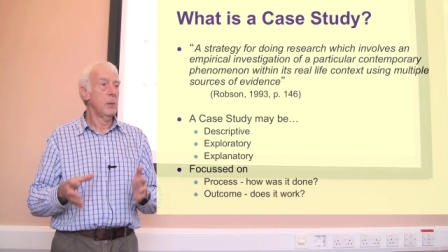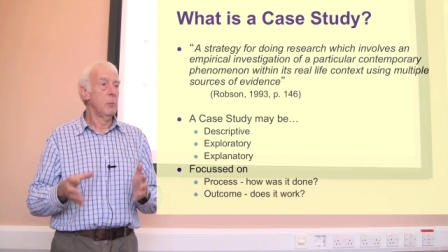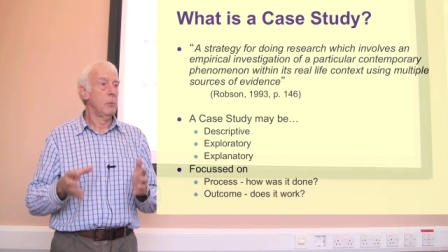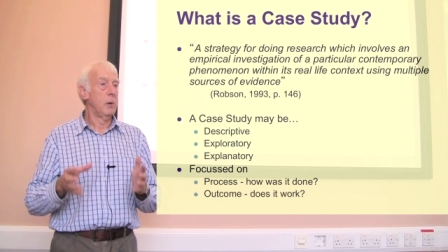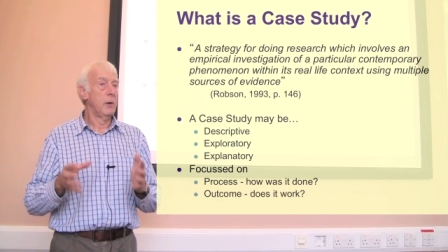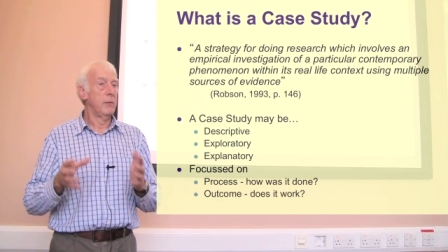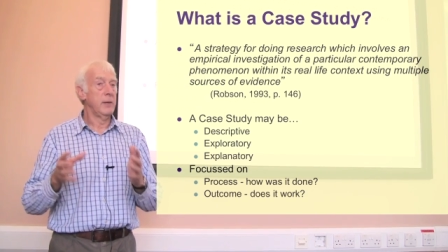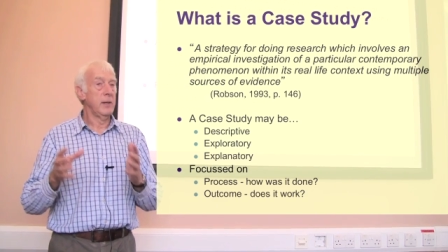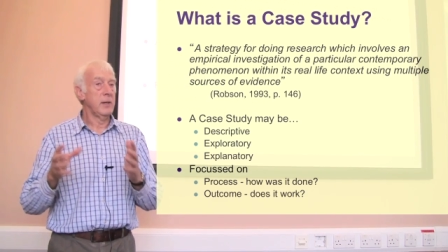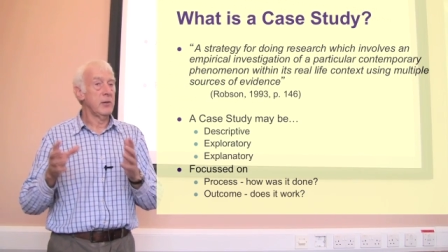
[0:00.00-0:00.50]

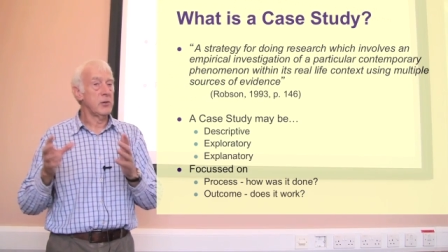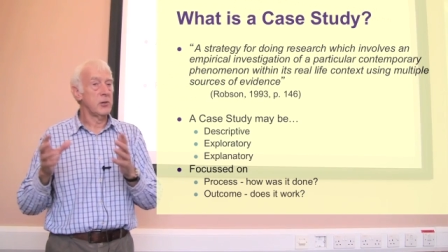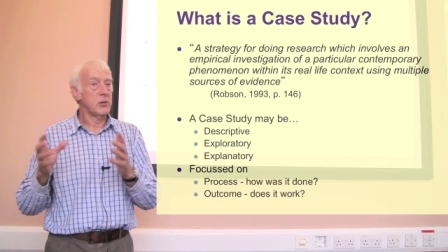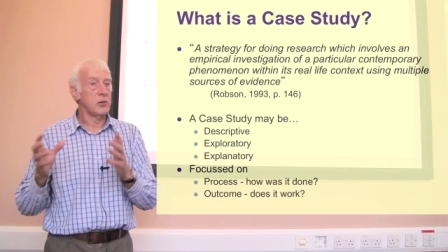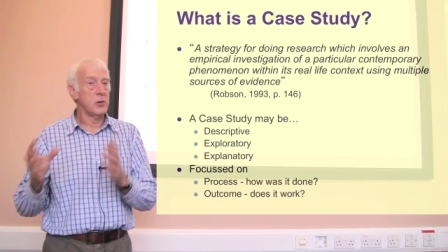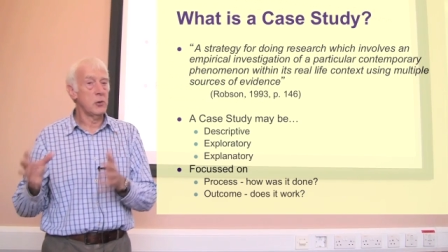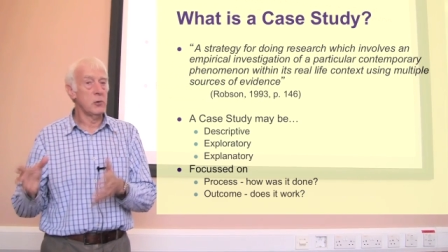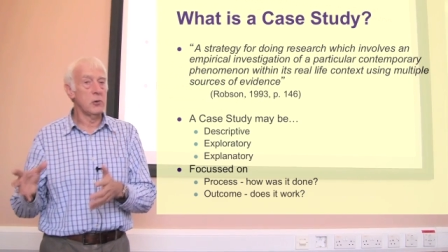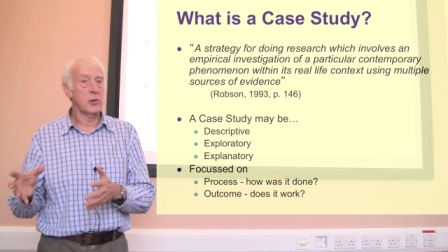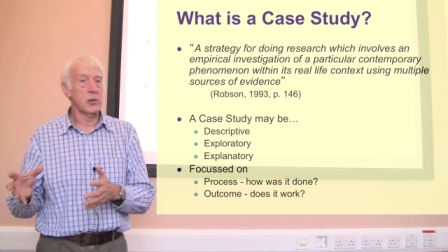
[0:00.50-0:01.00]
wherever the
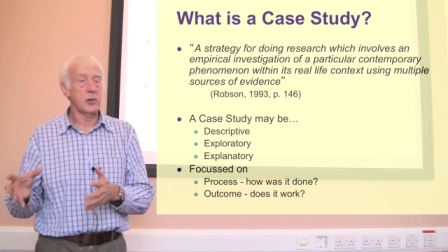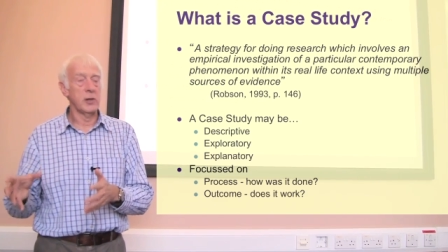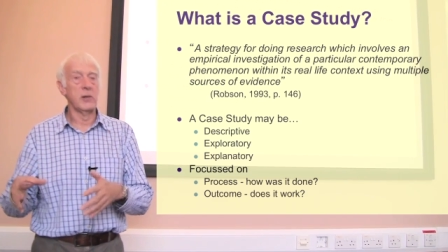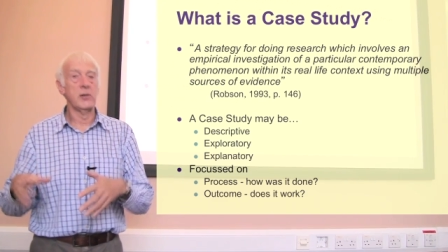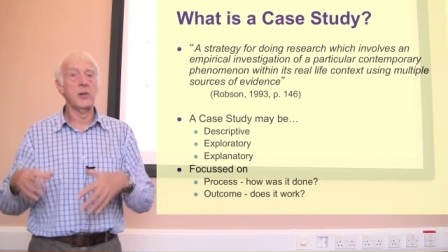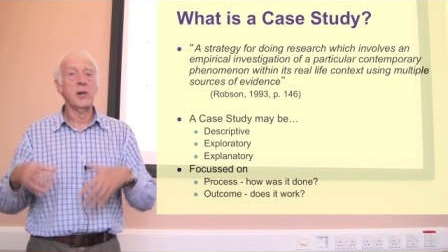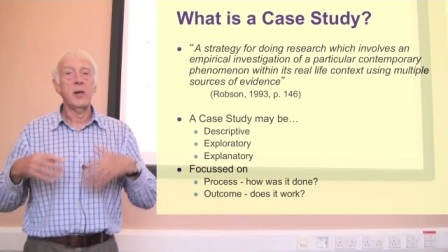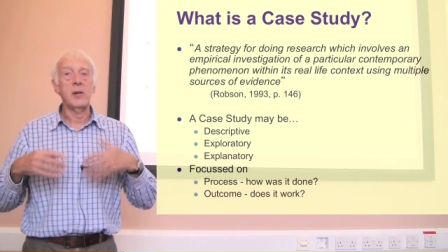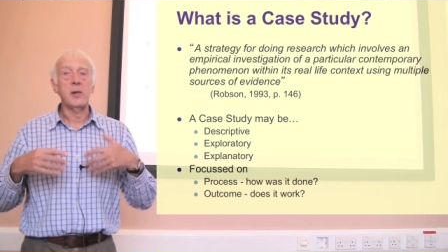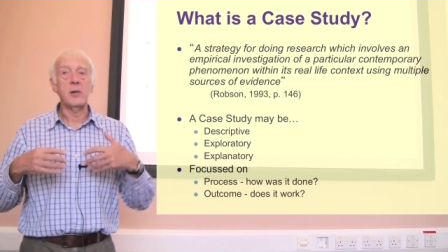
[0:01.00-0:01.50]
institution
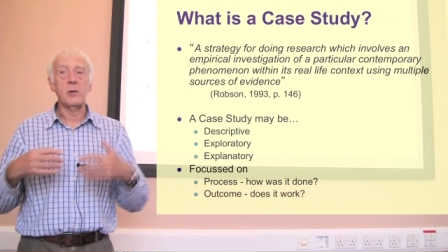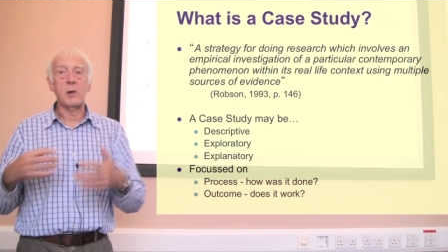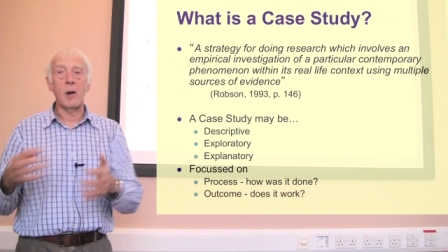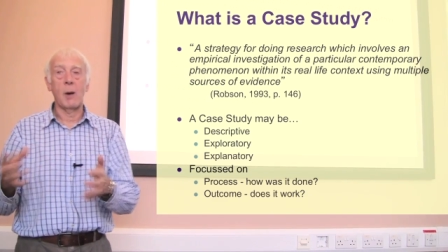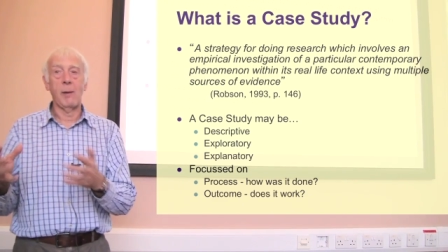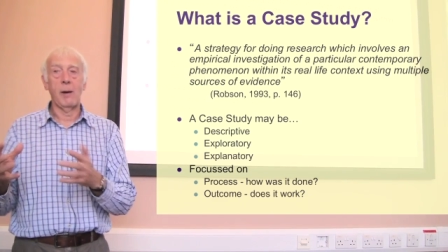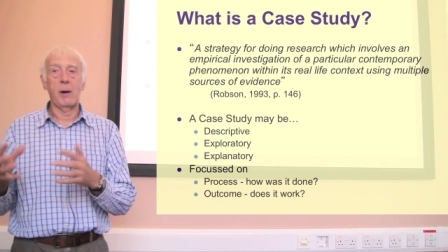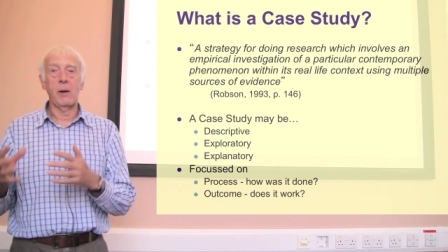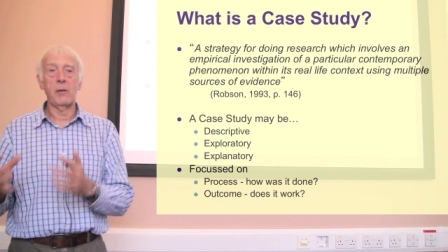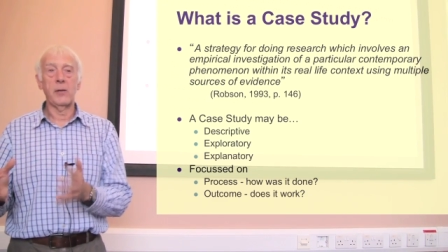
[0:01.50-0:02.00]
is, you
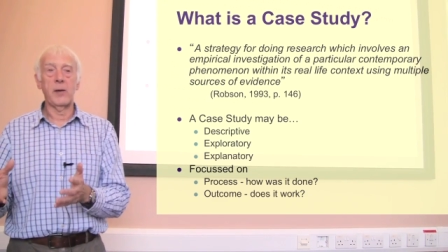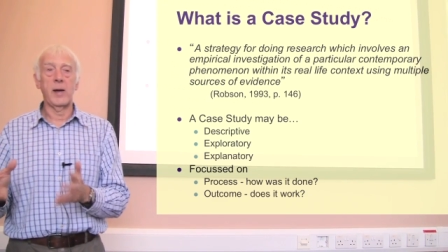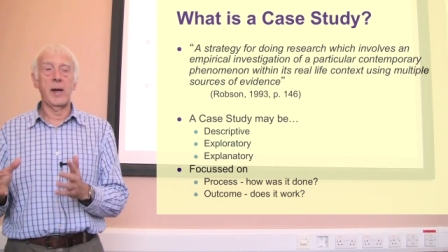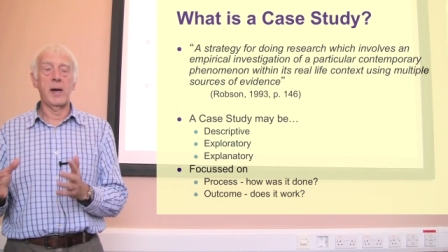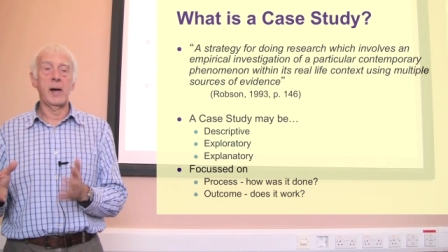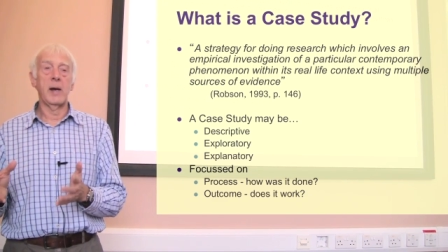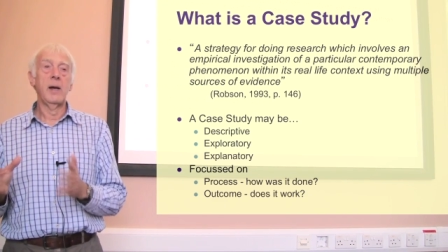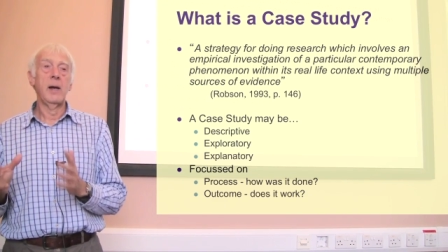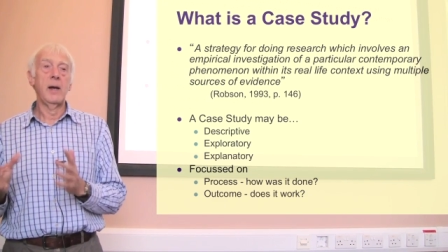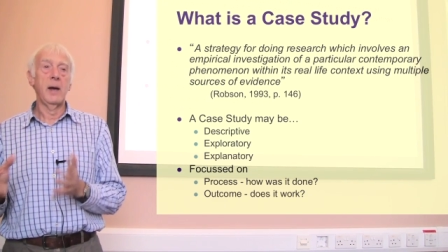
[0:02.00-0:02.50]
go out
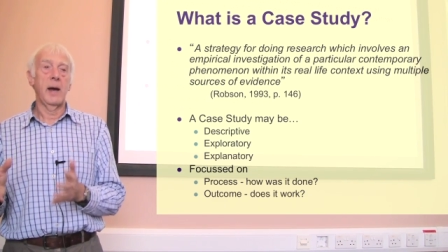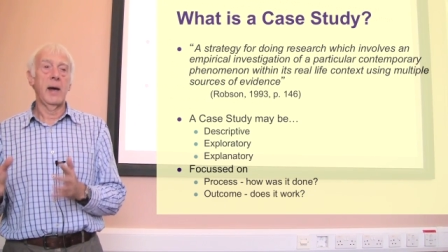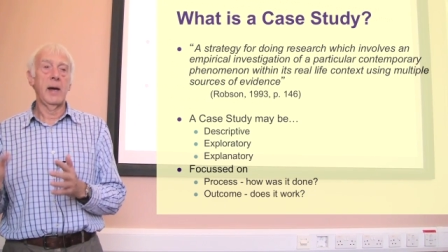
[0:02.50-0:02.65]
there